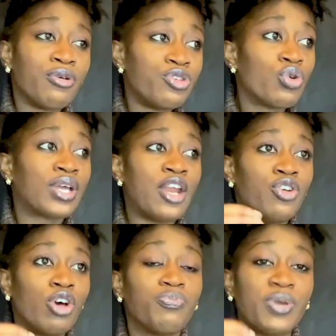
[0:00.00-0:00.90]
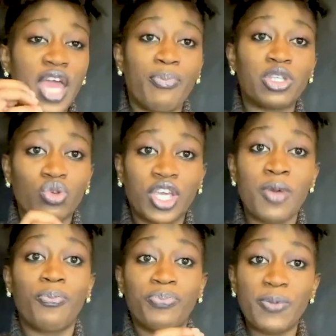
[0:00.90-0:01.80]
you cannot be able to
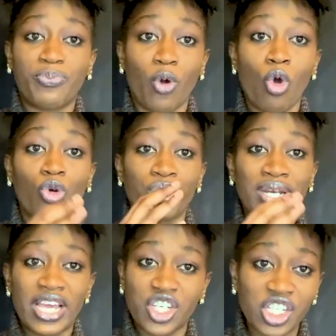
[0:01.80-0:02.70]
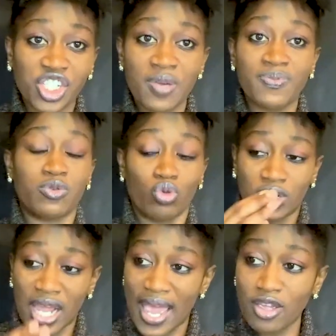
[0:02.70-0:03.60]
keep people or relationships
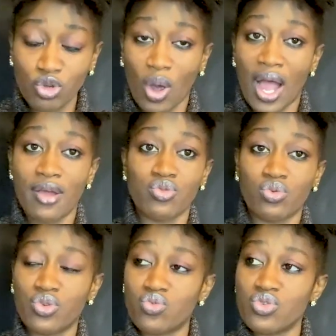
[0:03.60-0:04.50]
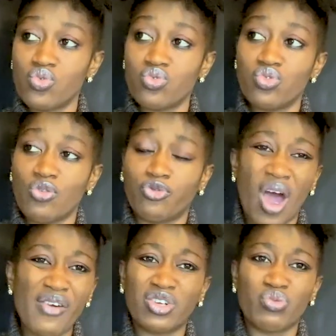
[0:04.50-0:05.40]
today you are you you you you have
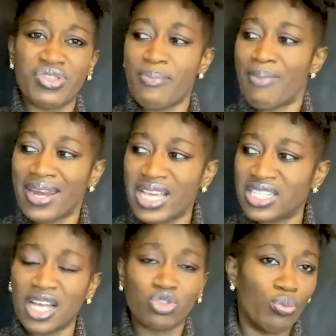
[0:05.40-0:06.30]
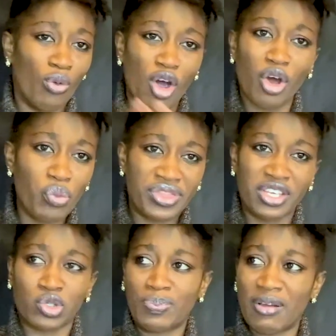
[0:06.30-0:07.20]
quarreled with the manager tomorrow with the
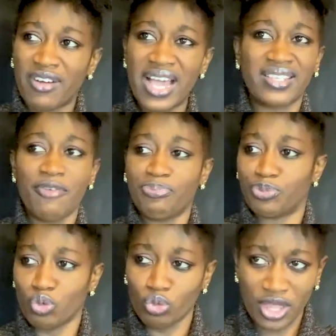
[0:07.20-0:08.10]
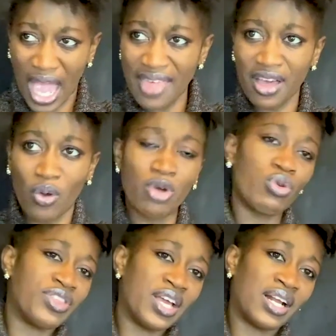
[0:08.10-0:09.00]
supervisor the other one
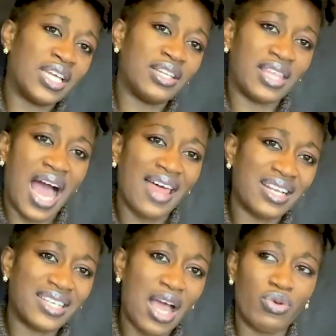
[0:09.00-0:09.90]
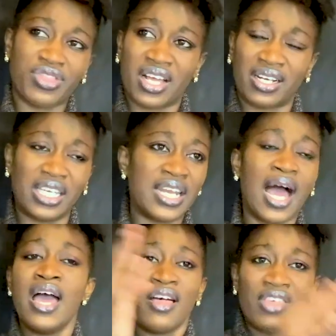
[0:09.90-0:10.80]
with the clean the other day with the cleaner
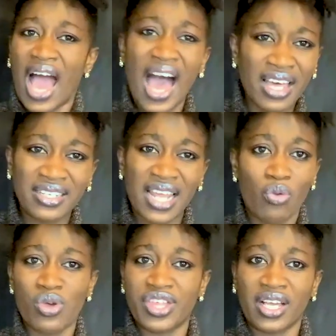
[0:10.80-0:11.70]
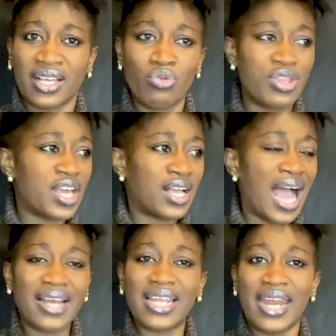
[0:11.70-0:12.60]
the other day with the with the
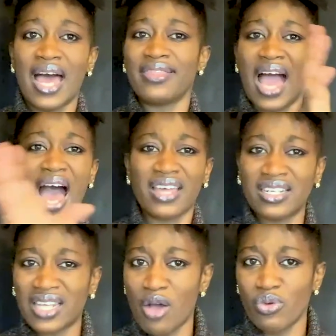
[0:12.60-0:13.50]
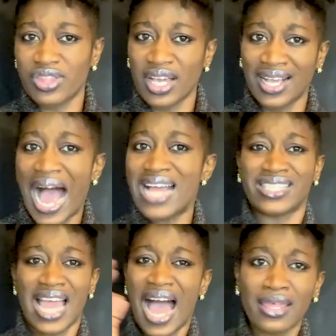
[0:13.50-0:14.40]
gardener the other day with the guard
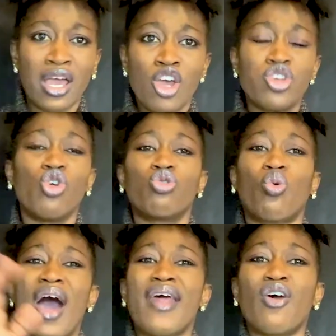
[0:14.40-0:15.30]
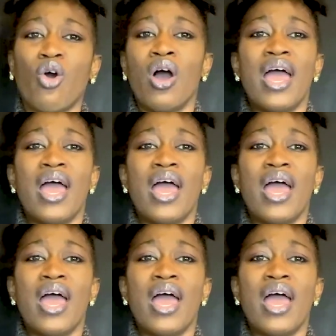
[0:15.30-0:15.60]
the you quarrel